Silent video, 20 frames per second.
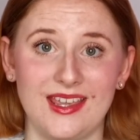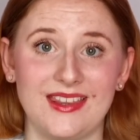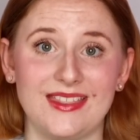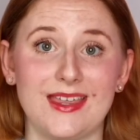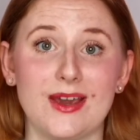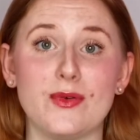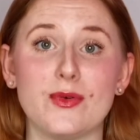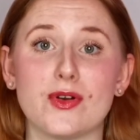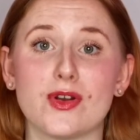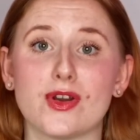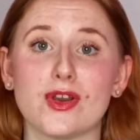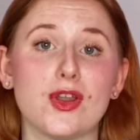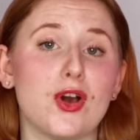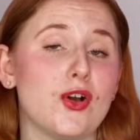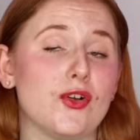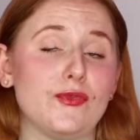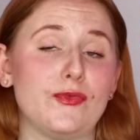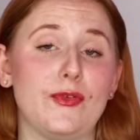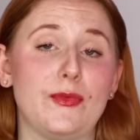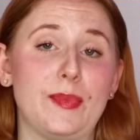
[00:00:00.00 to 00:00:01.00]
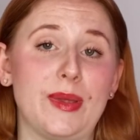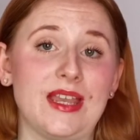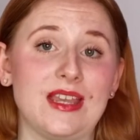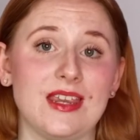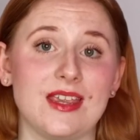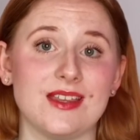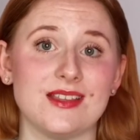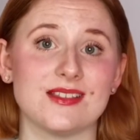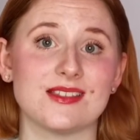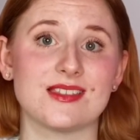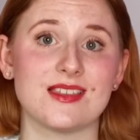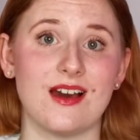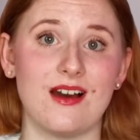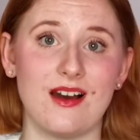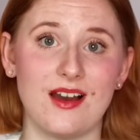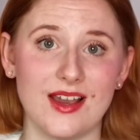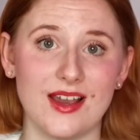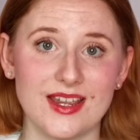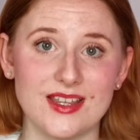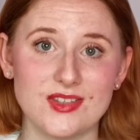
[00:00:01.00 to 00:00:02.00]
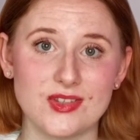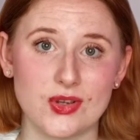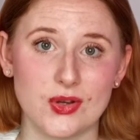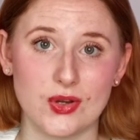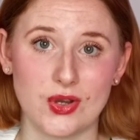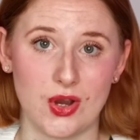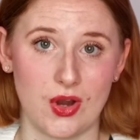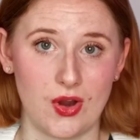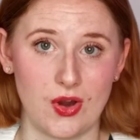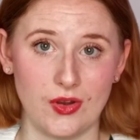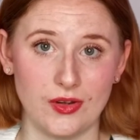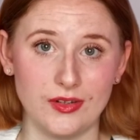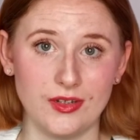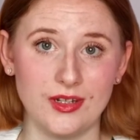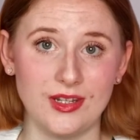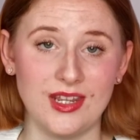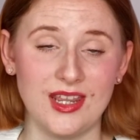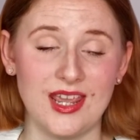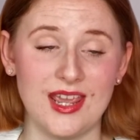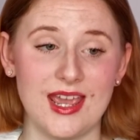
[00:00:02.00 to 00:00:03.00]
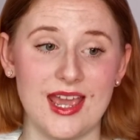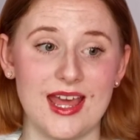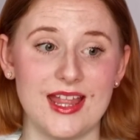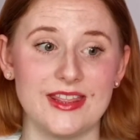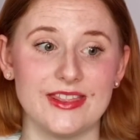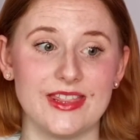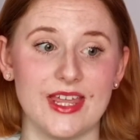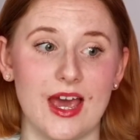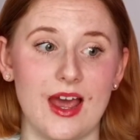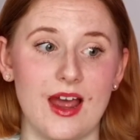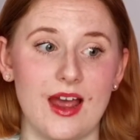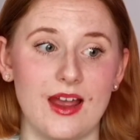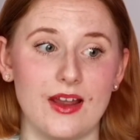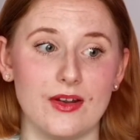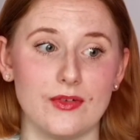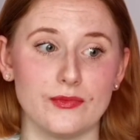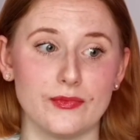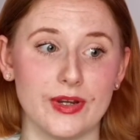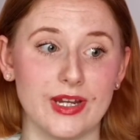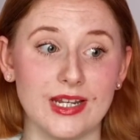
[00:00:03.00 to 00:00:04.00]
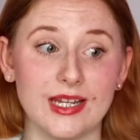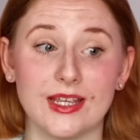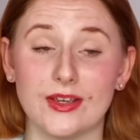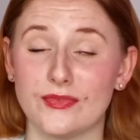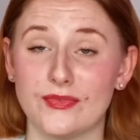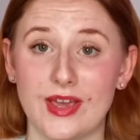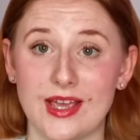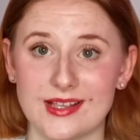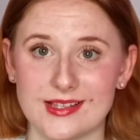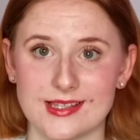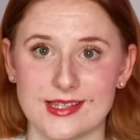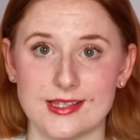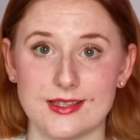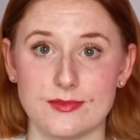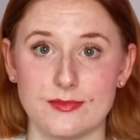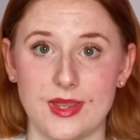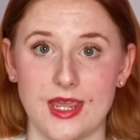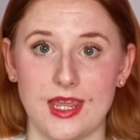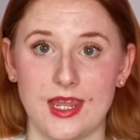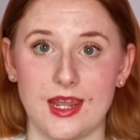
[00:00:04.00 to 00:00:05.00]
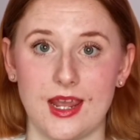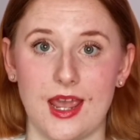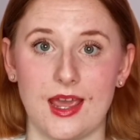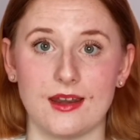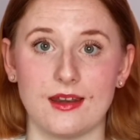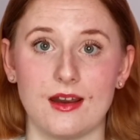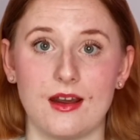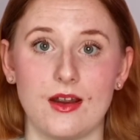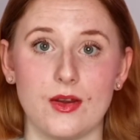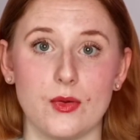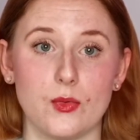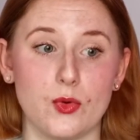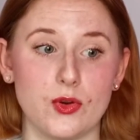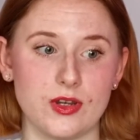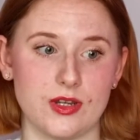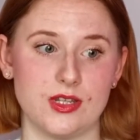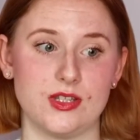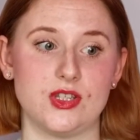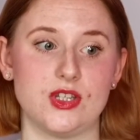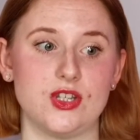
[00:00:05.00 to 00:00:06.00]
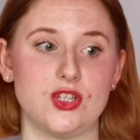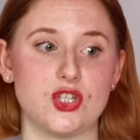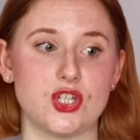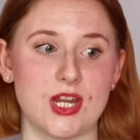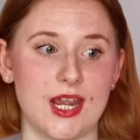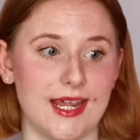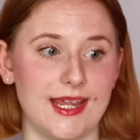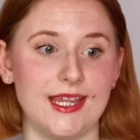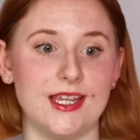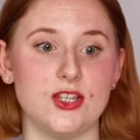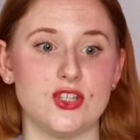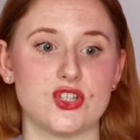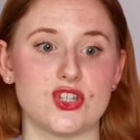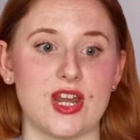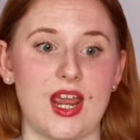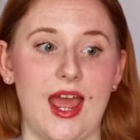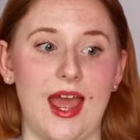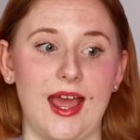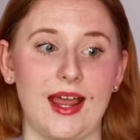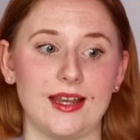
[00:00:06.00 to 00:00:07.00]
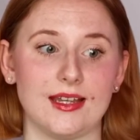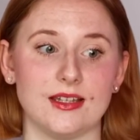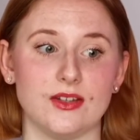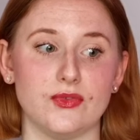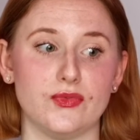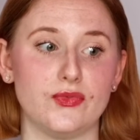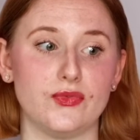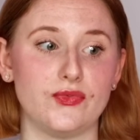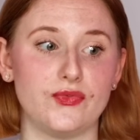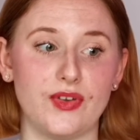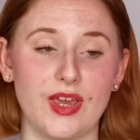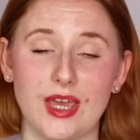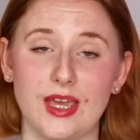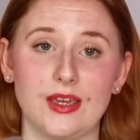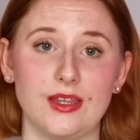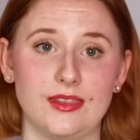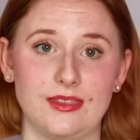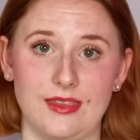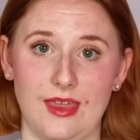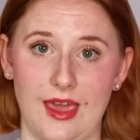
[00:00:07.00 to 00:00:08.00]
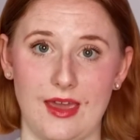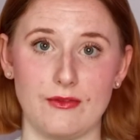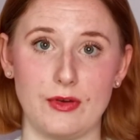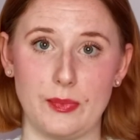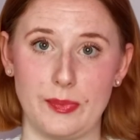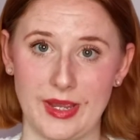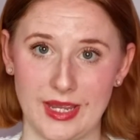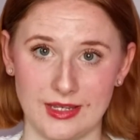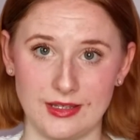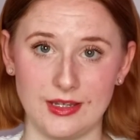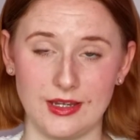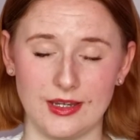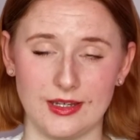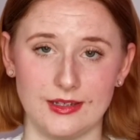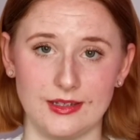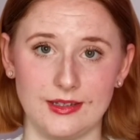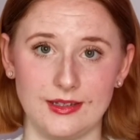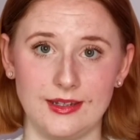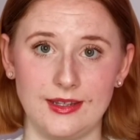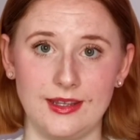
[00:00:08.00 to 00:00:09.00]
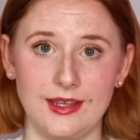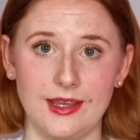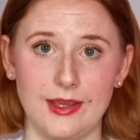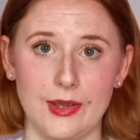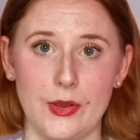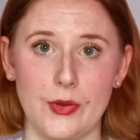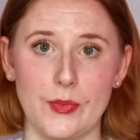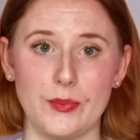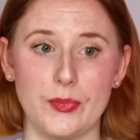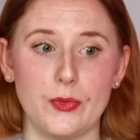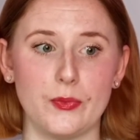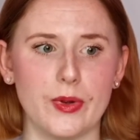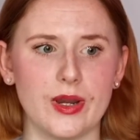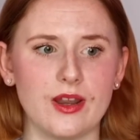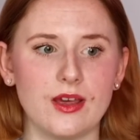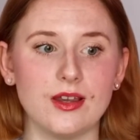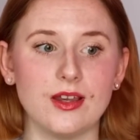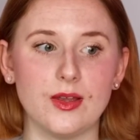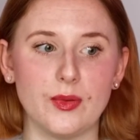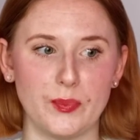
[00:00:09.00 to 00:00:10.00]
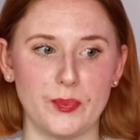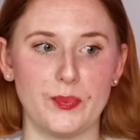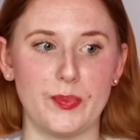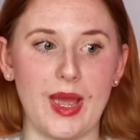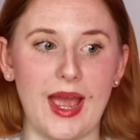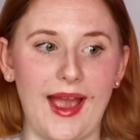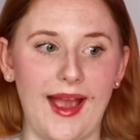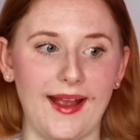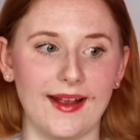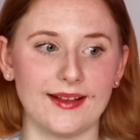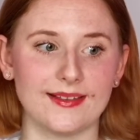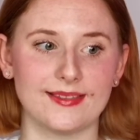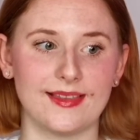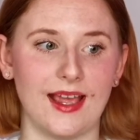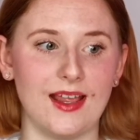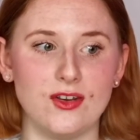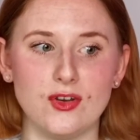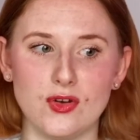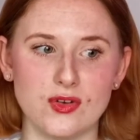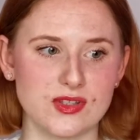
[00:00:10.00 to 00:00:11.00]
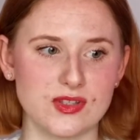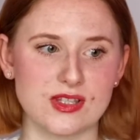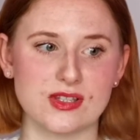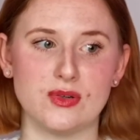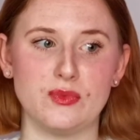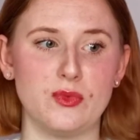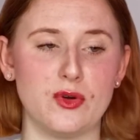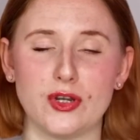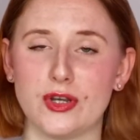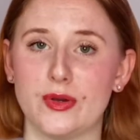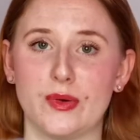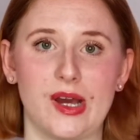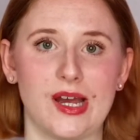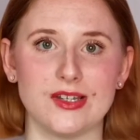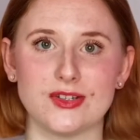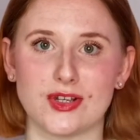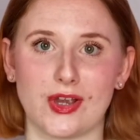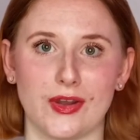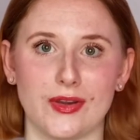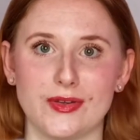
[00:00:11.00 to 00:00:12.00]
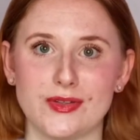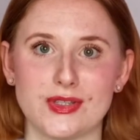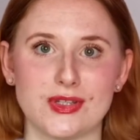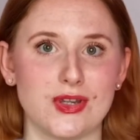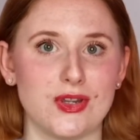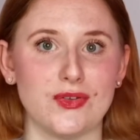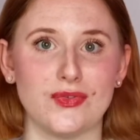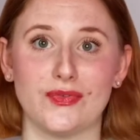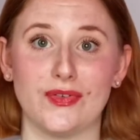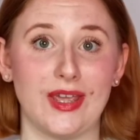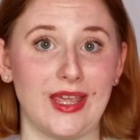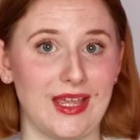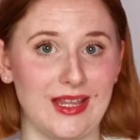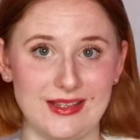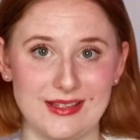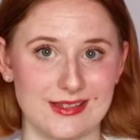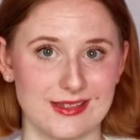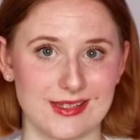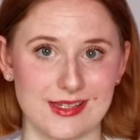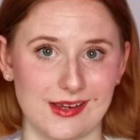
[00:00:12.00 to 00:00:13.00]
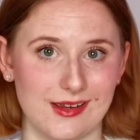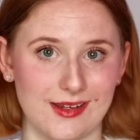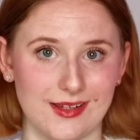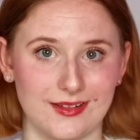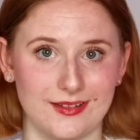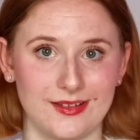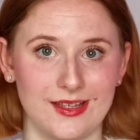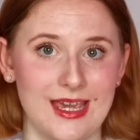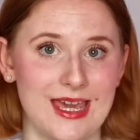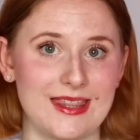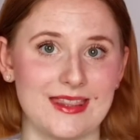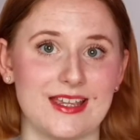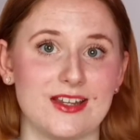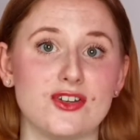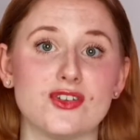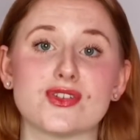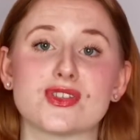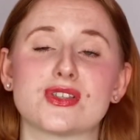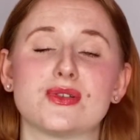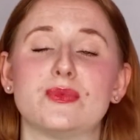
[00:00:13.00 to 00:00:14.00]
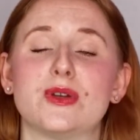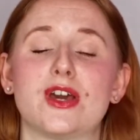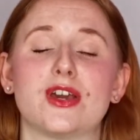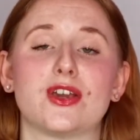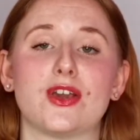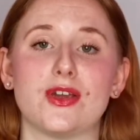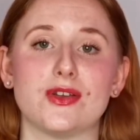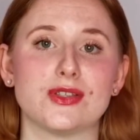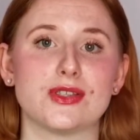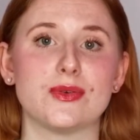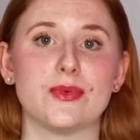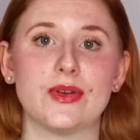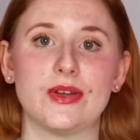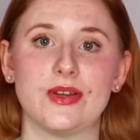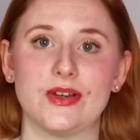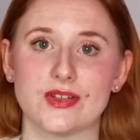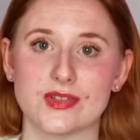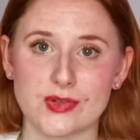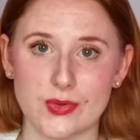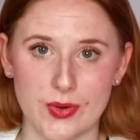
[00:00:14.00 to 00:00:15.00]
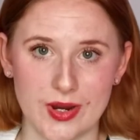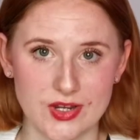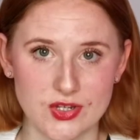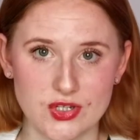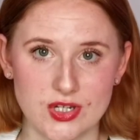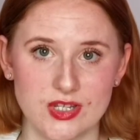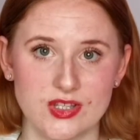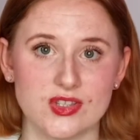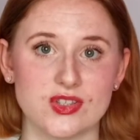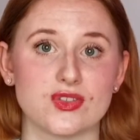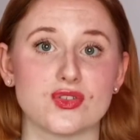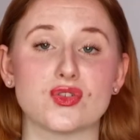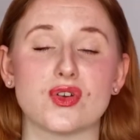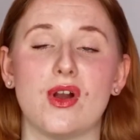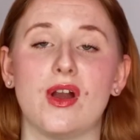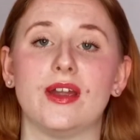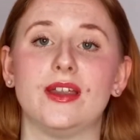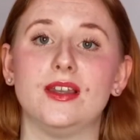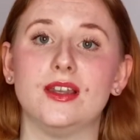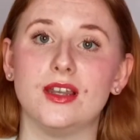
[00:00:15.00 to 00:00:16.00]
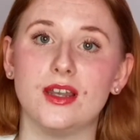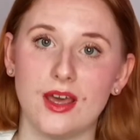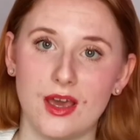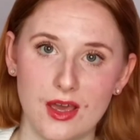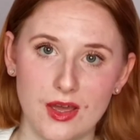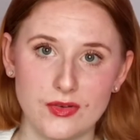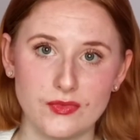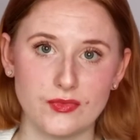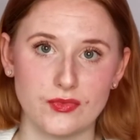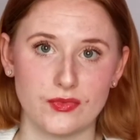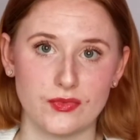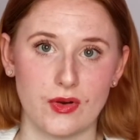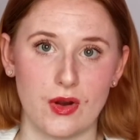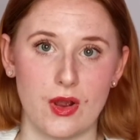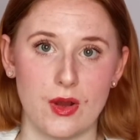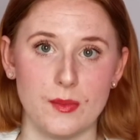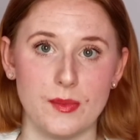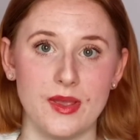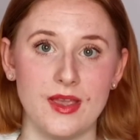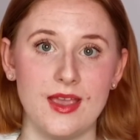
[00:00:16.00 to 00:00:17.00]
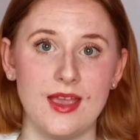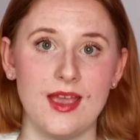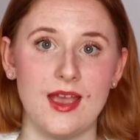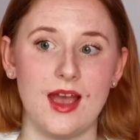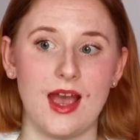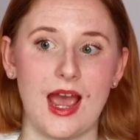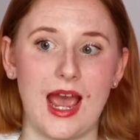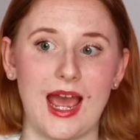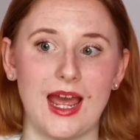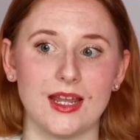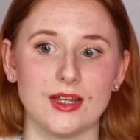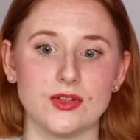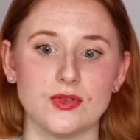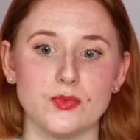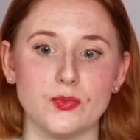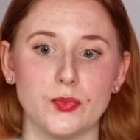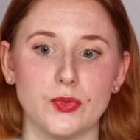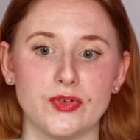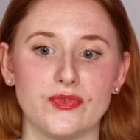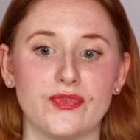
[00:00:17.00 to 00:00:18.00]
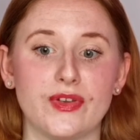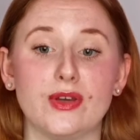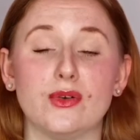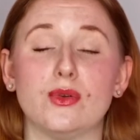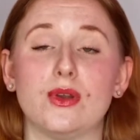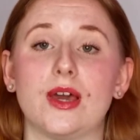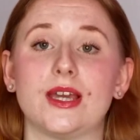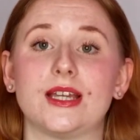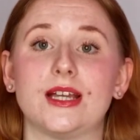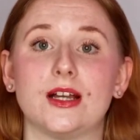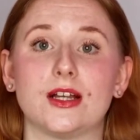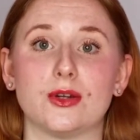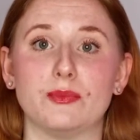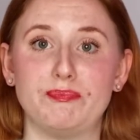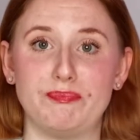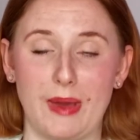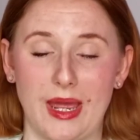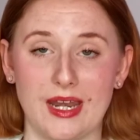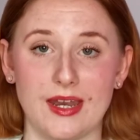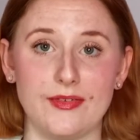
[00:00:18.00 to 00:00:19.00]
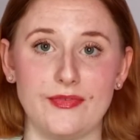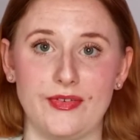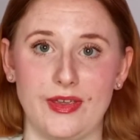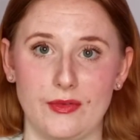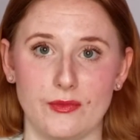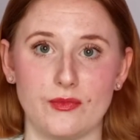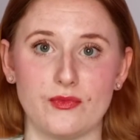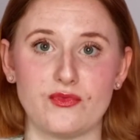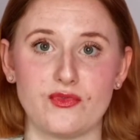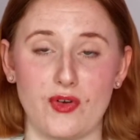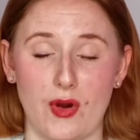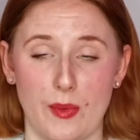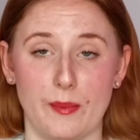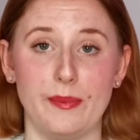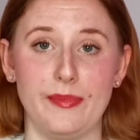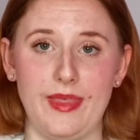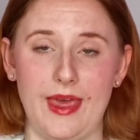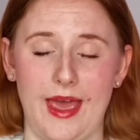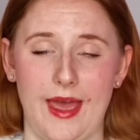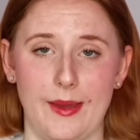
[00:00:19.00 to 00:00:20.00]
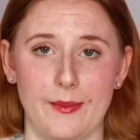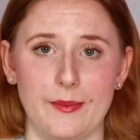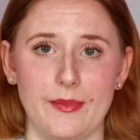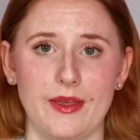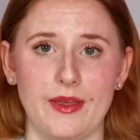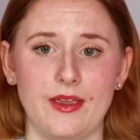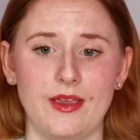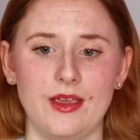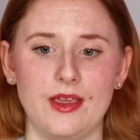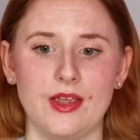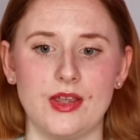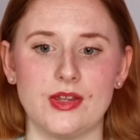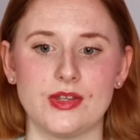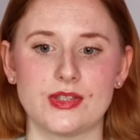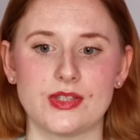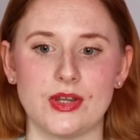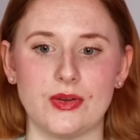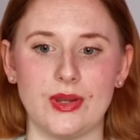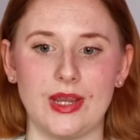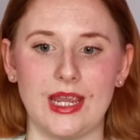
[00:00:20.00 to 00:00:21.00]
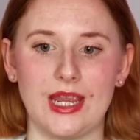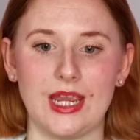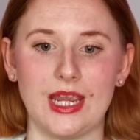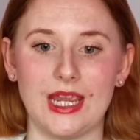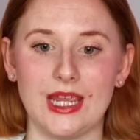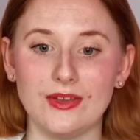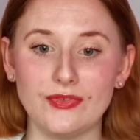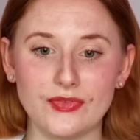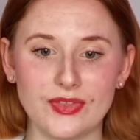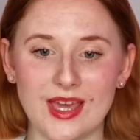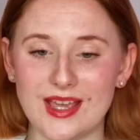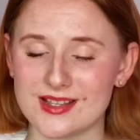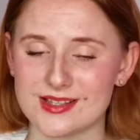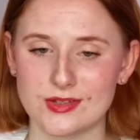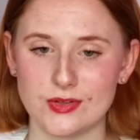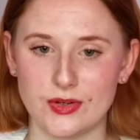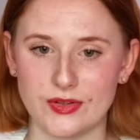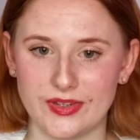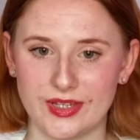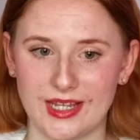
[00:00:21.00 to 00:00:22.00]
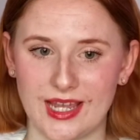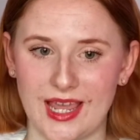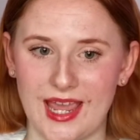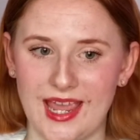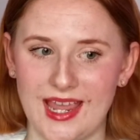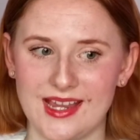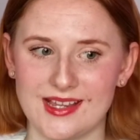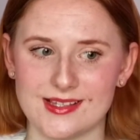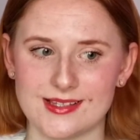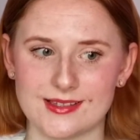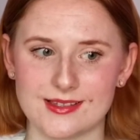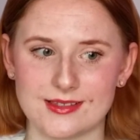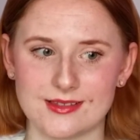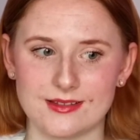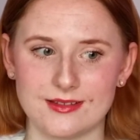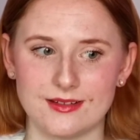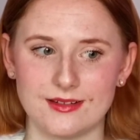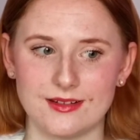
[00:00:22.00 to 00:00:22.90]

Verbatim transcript: There were a lot of opinions that I took on that really affected me, and I wanted to change and fit their opinion. But when I look back, they're not someone who I'd go to for insight. They're not someone I'd go to and ask questions and try and learn from, and would feel like I could benefit from them. So if that's not the case,